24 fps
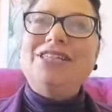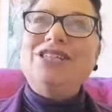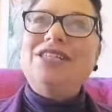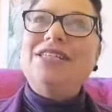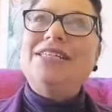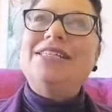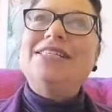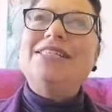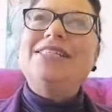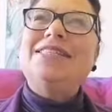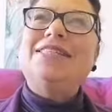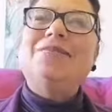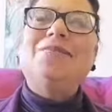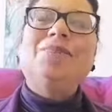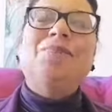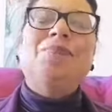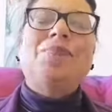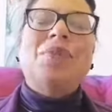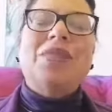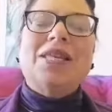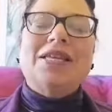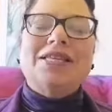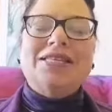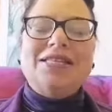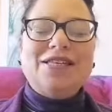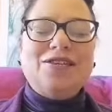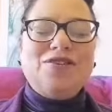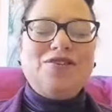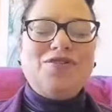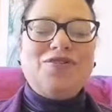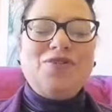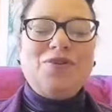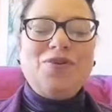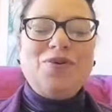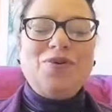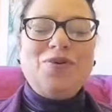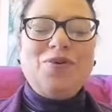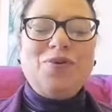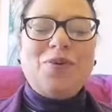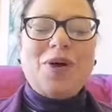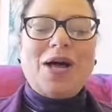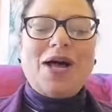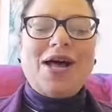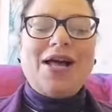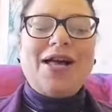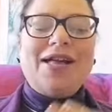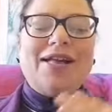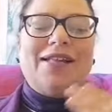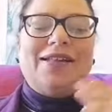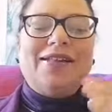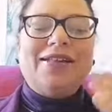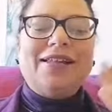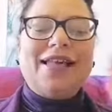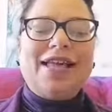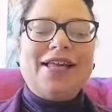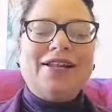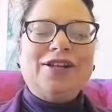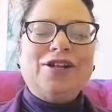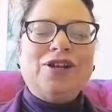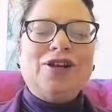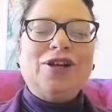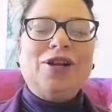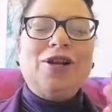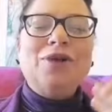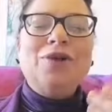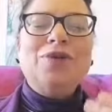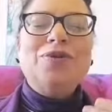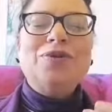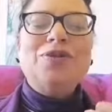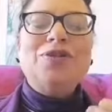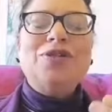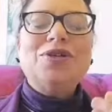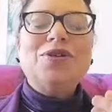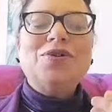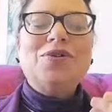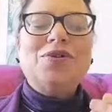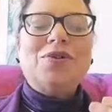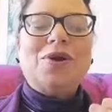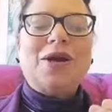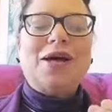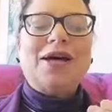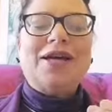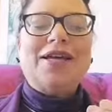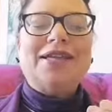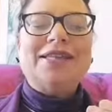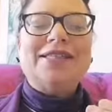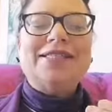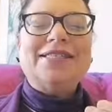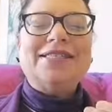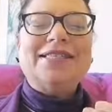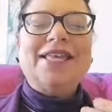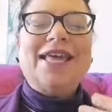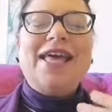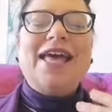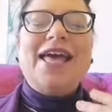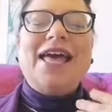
just sit for a while and close your eyes